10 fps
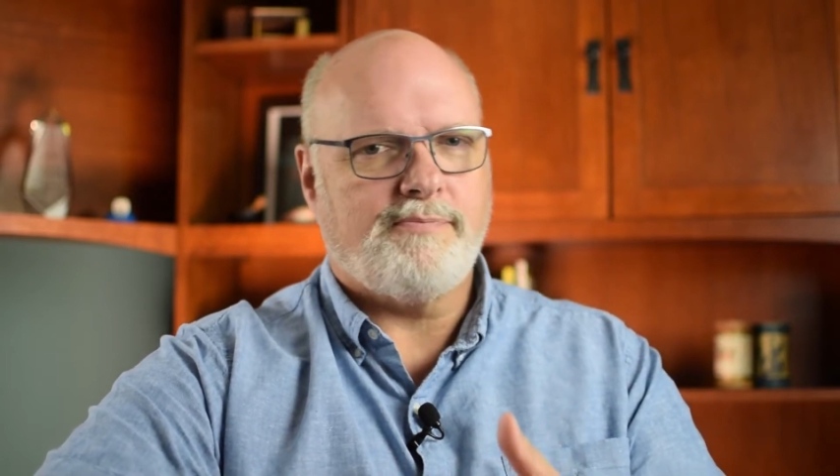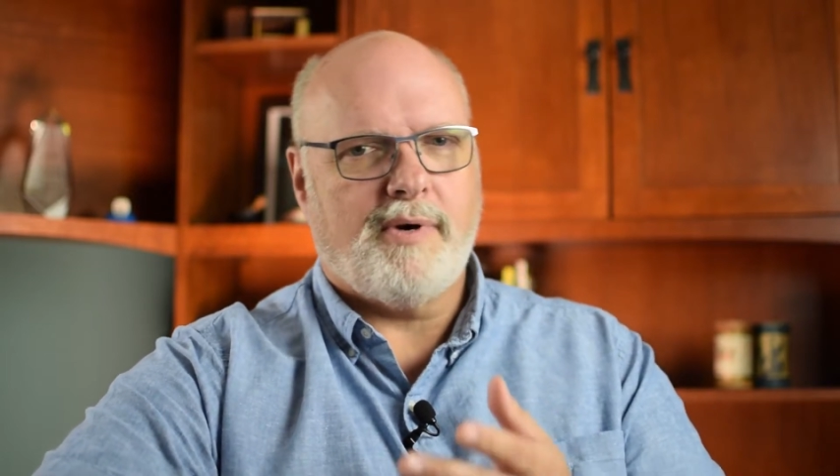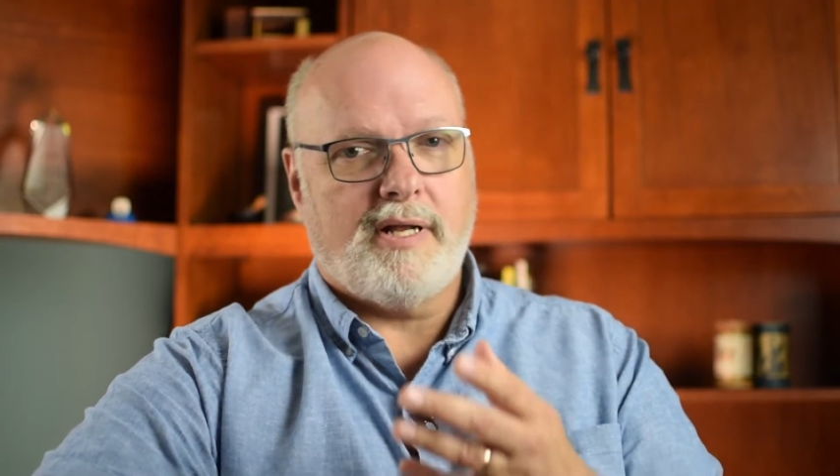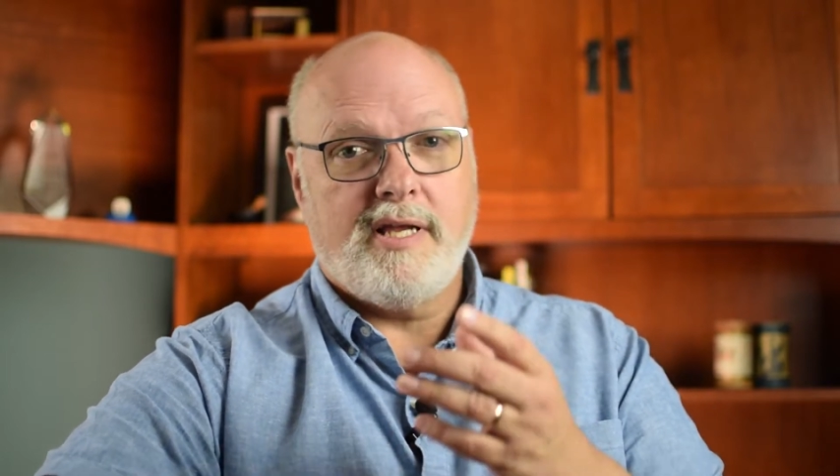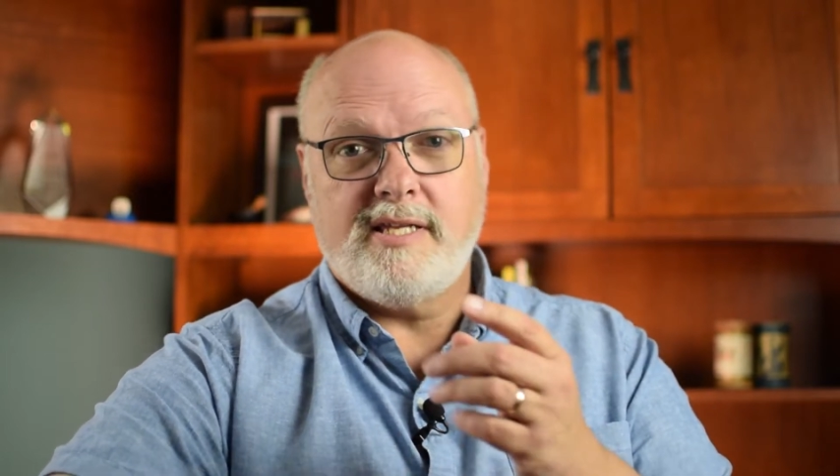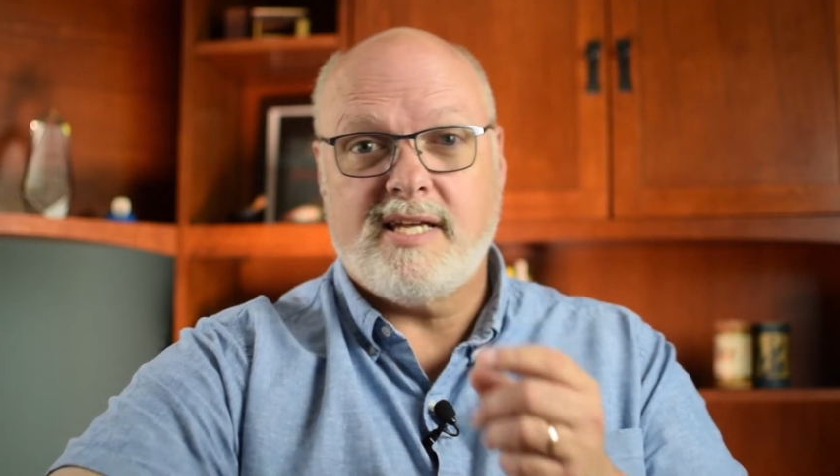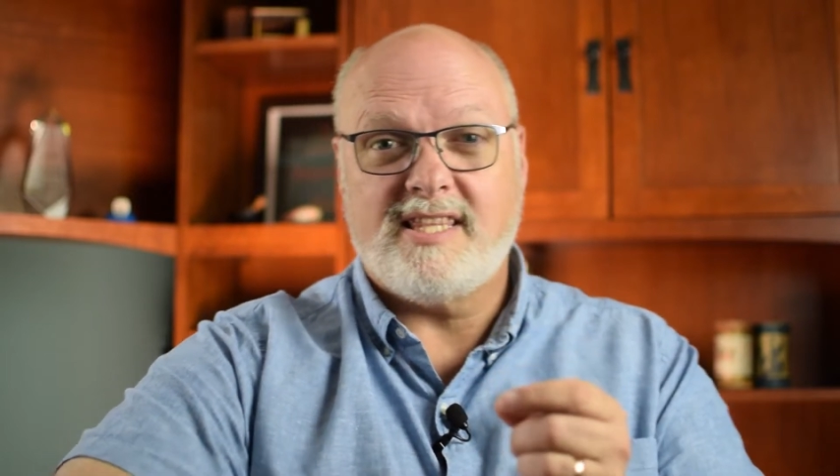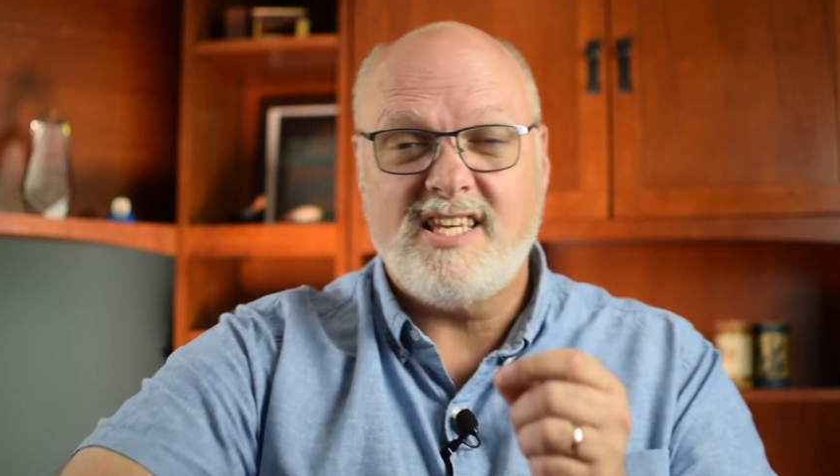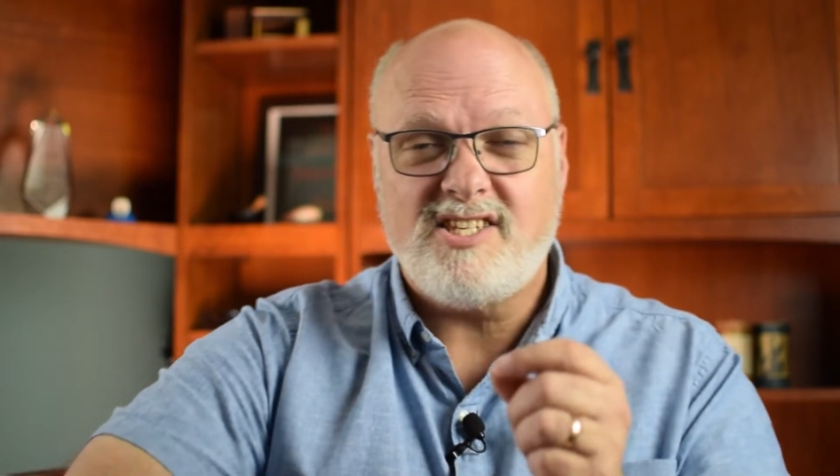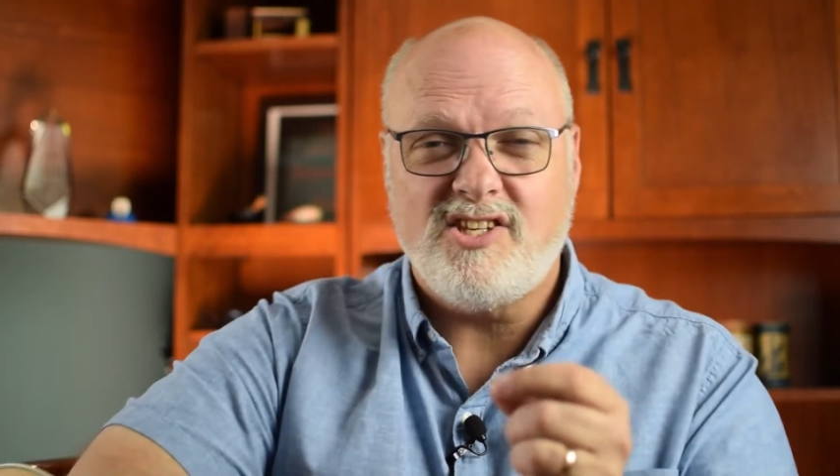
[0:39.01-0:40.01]
but he said,
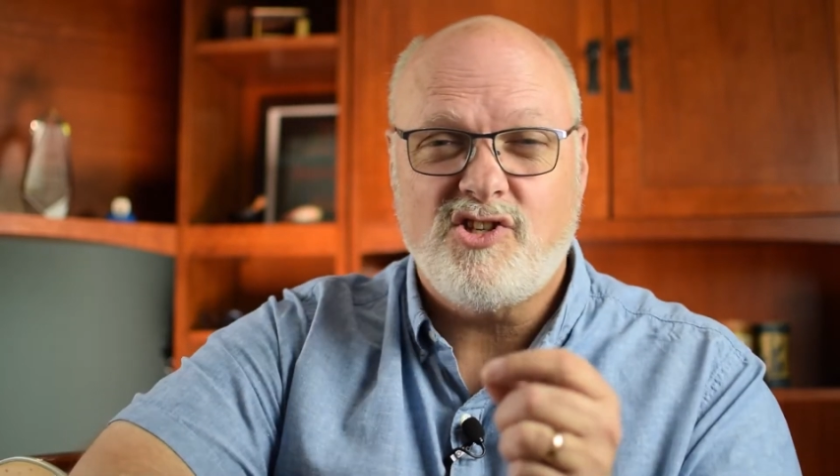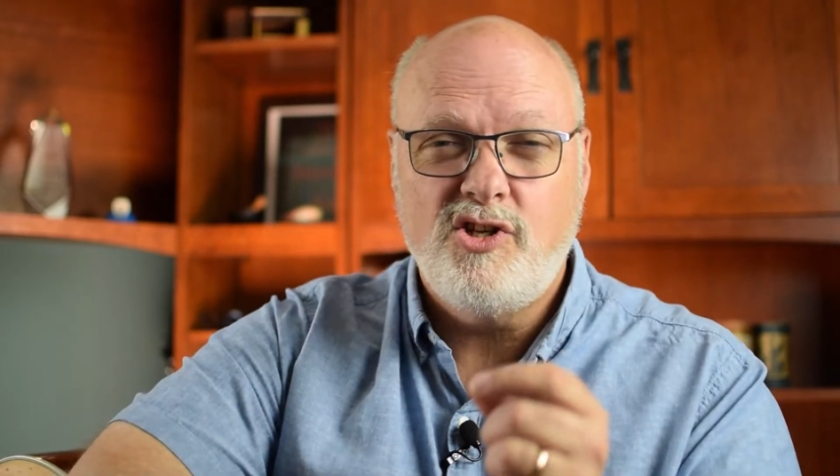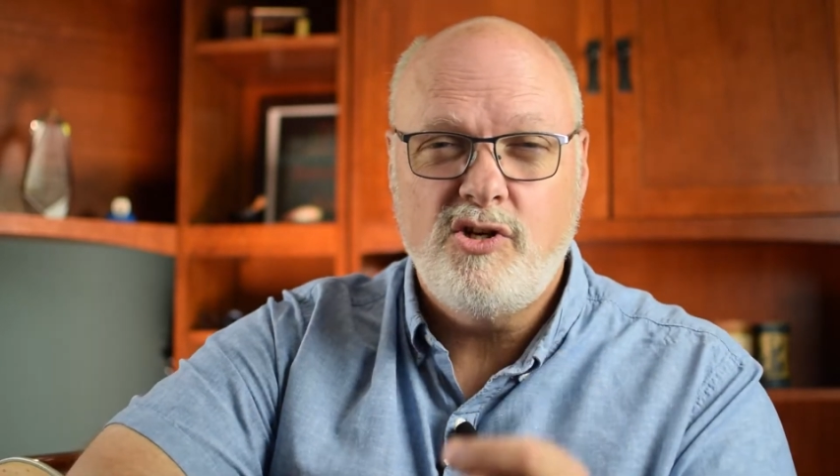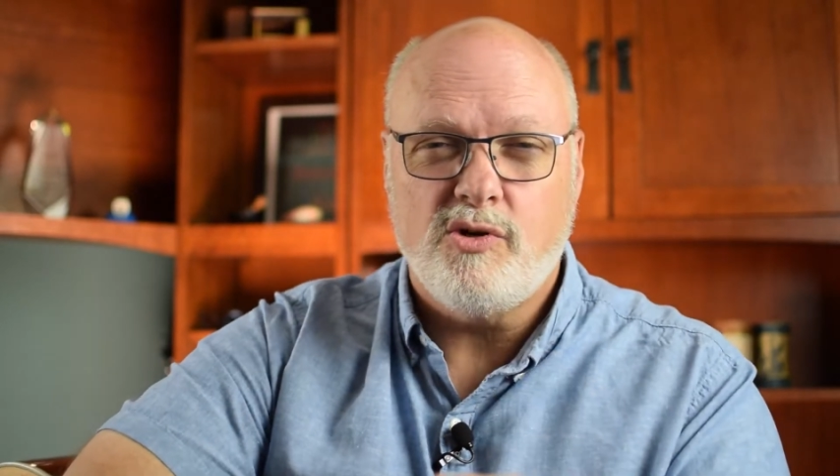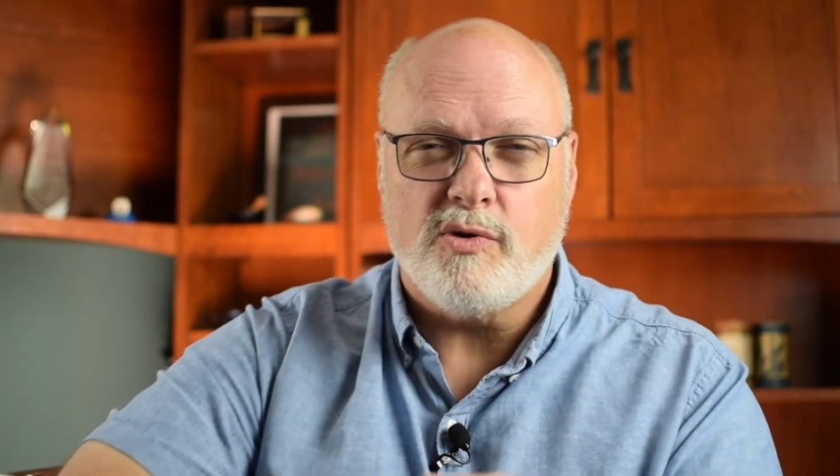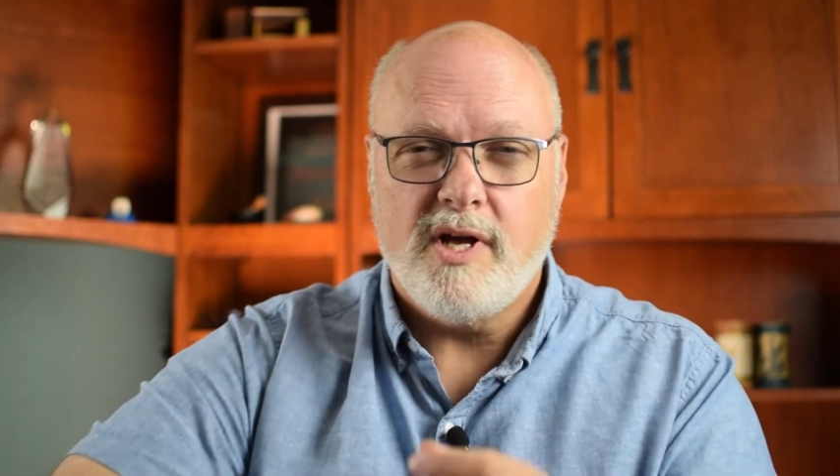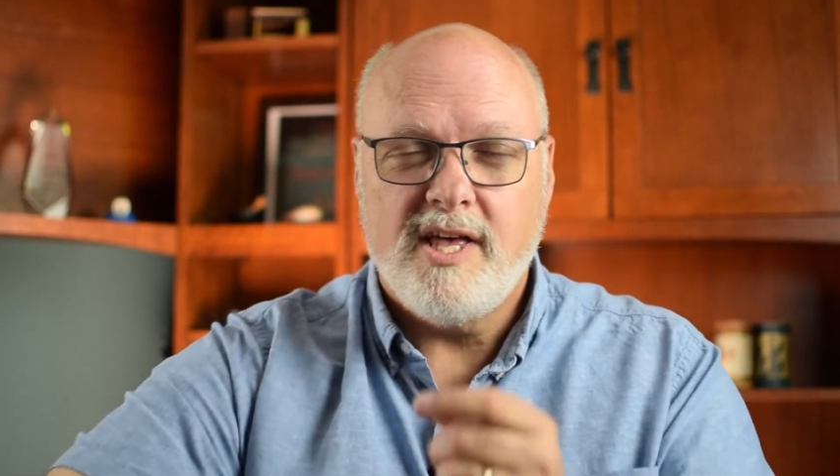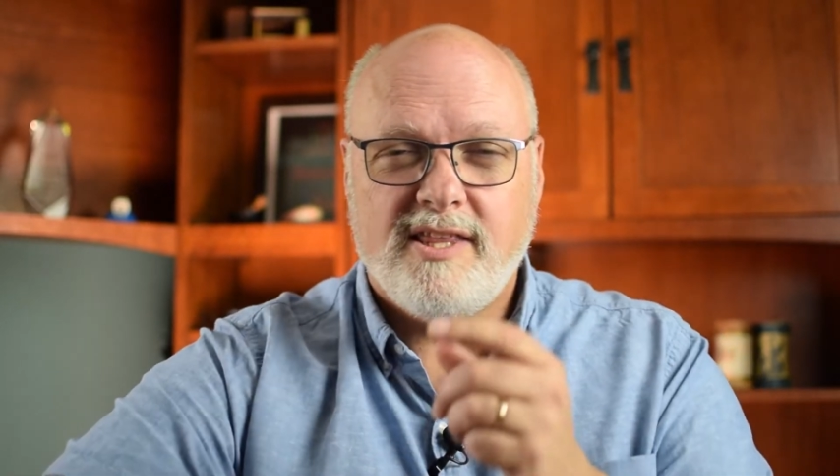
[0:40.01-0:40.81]
"This is new.